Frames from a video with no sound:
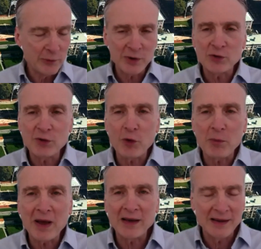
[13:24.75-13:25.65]
which is the
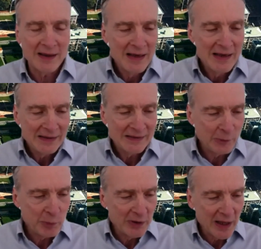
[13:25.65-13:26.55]
formality that
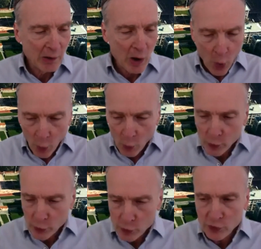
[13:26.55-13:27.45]
we now all
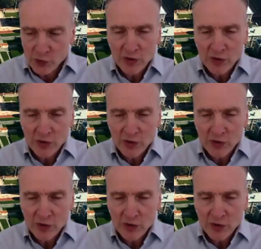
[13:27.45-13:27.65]
use,